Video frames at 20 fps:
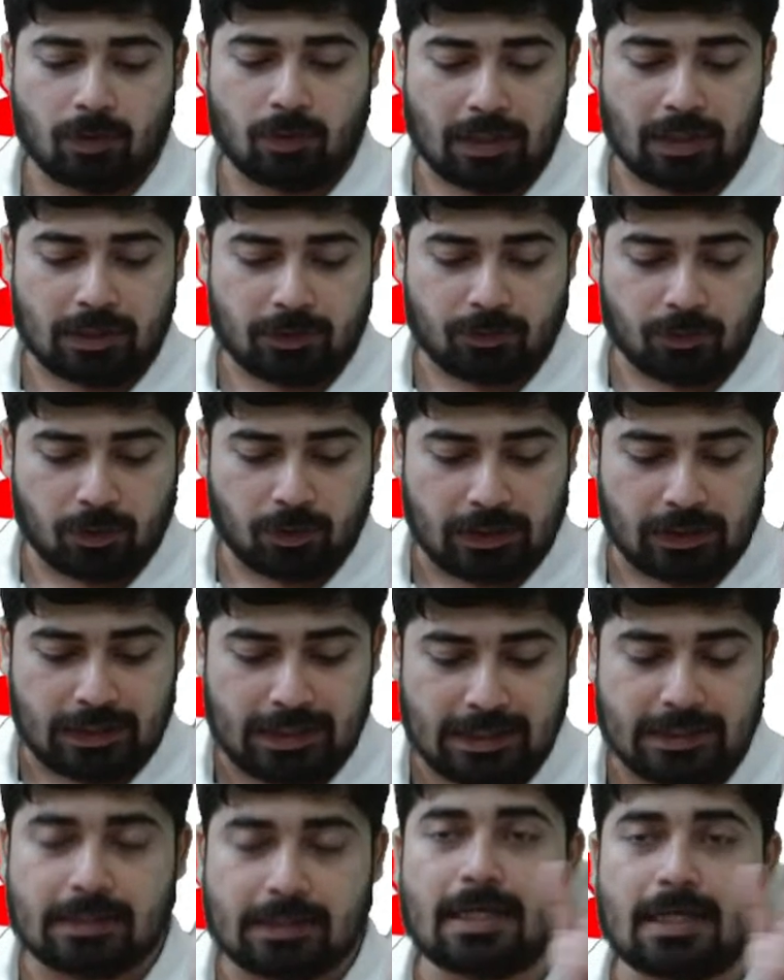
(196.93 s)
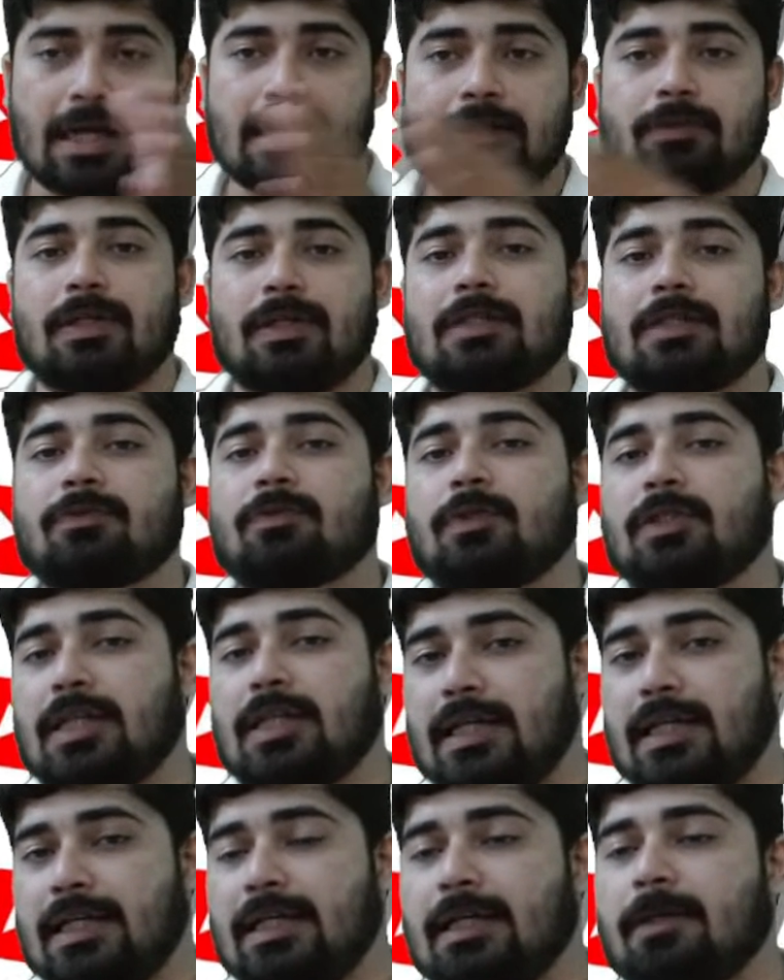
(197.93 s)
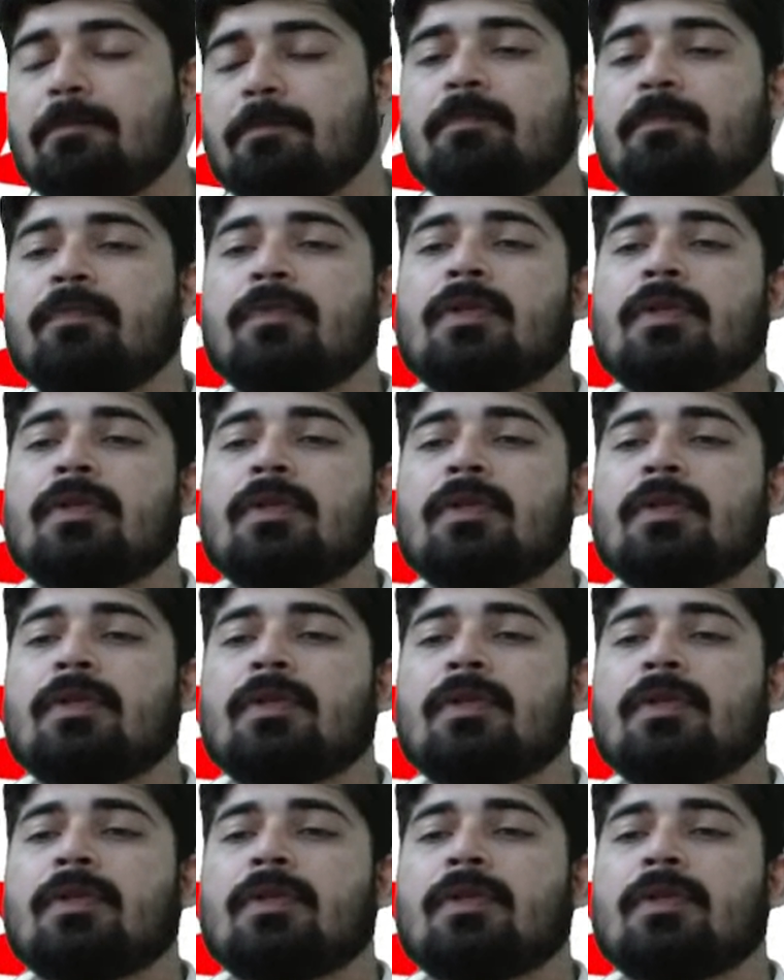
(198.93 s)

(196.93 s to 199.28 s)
One is for NEET as well as for JEE.